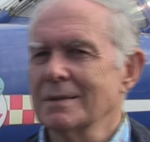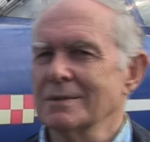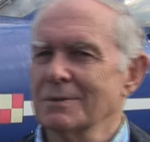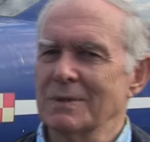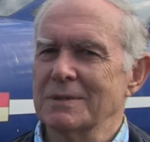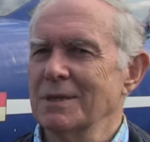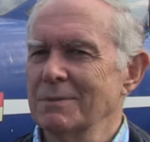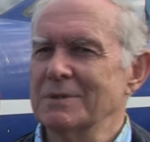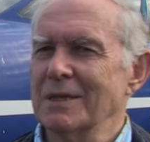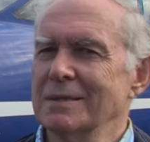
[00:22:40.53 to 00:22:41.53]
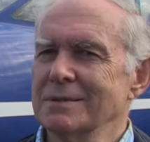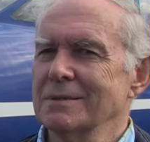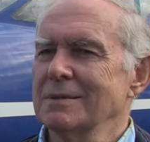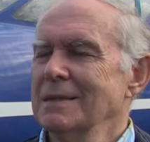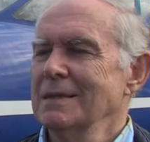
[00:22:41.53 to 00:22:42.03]
Because with a turbojet
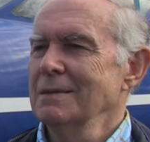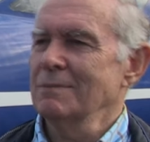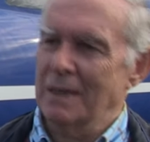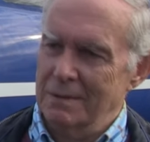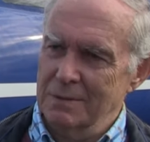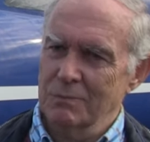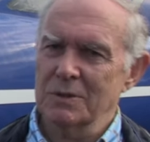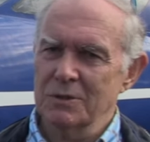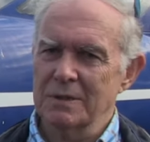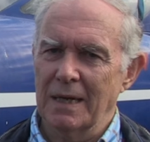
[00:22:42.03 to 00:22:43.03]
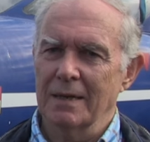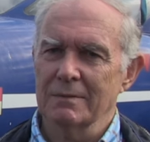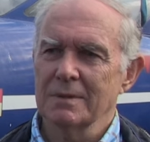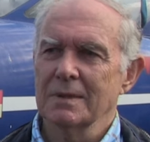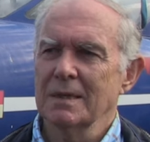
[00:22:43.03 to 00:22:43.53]
engine. But once you're
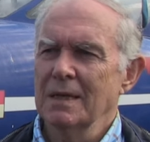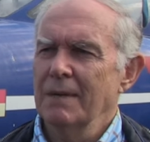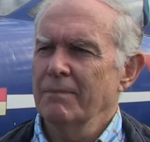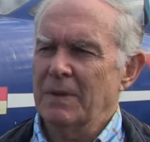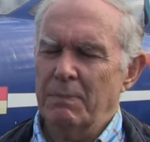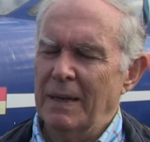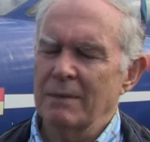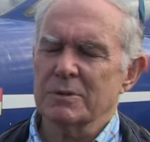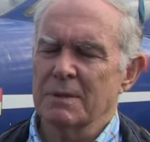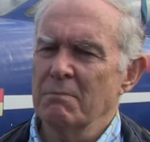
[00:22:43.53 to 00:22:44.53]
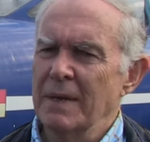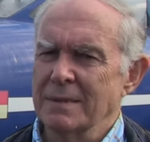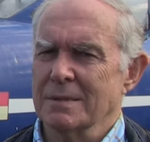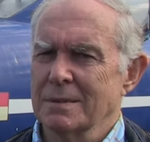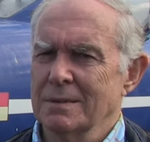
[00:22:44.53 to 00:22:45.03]
down, the power's
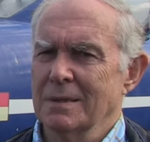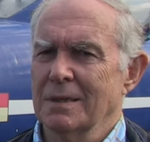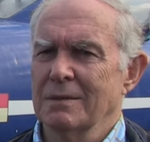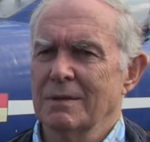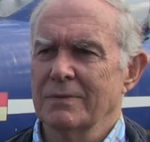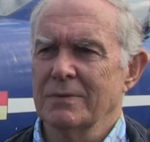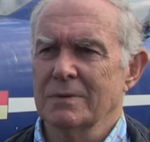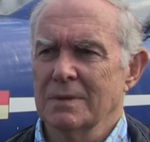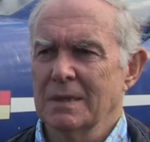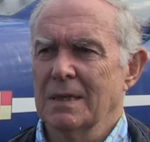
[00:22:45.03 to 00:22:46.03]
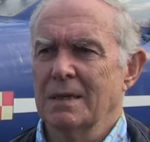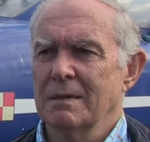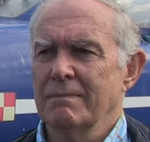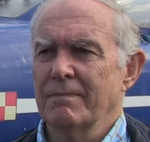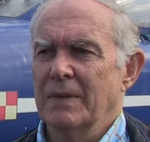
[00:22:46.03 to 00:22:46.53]
immense at low level.
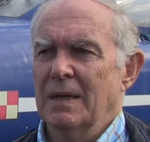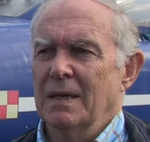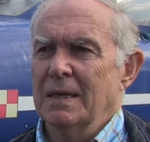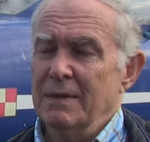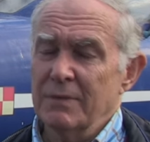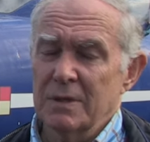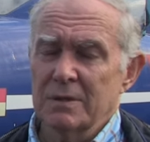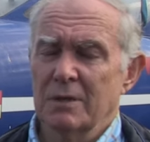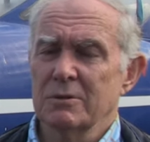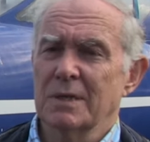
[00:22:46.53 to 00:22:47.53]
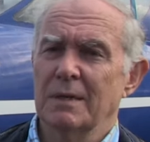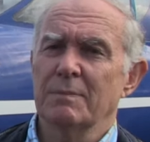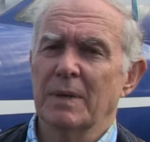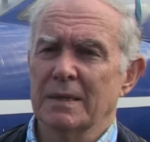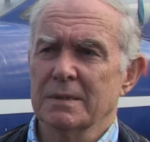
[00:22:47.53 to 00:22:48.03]
Even in those
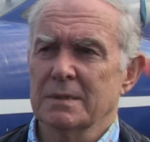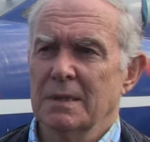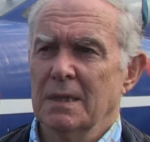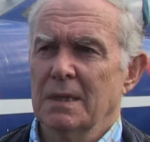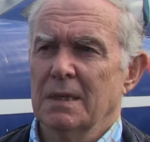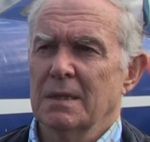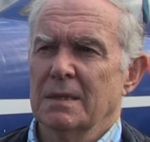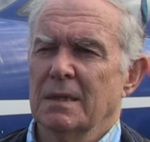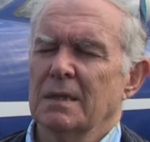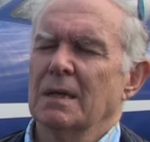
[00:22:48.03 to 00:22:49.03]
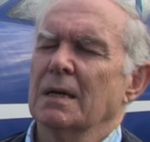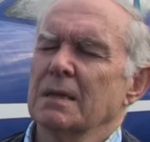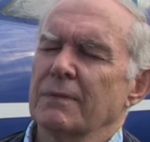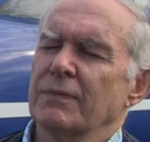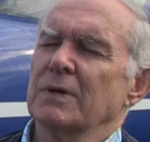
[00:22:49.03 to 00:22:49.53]
aeroplanes,
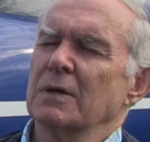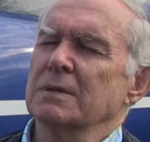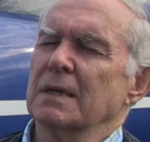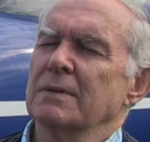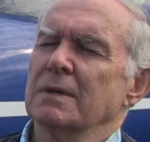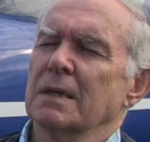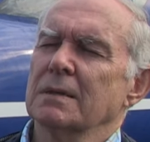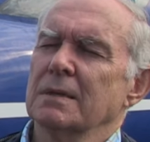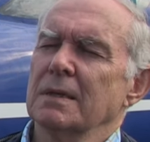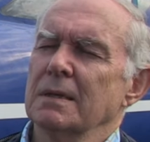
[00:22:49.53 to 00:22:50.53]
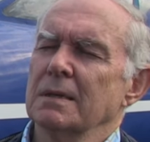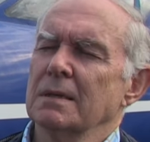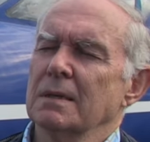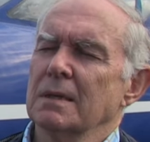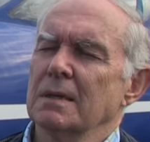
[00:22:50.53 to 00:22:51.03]
I've forgotten now, the
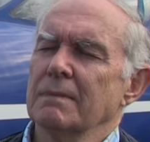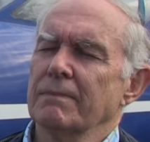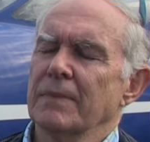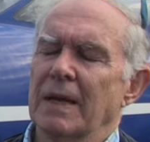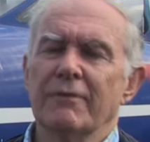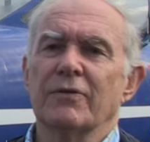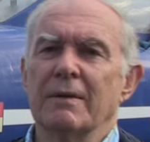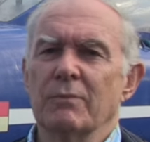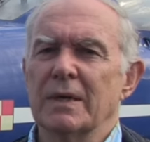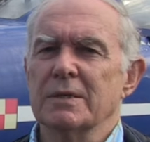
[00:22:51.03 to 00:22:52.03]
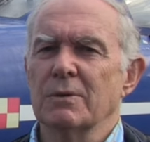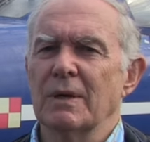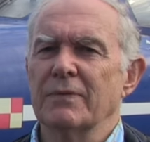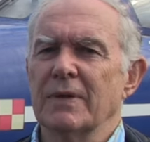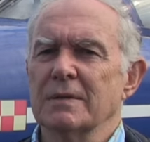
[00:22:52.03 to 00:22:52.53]
airframe weighed
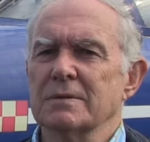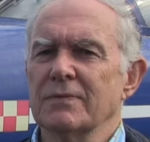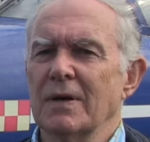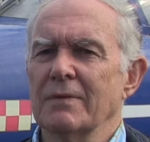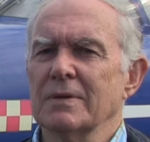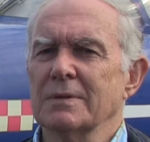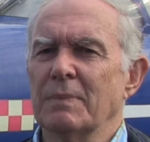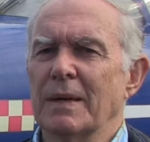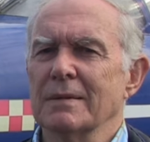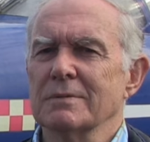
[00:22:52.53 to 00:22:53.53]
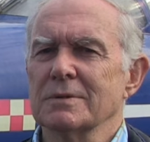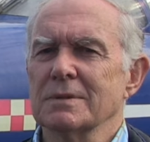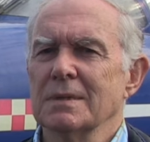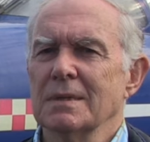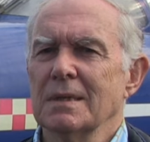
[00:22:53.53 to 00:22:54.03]
12,500 pounds.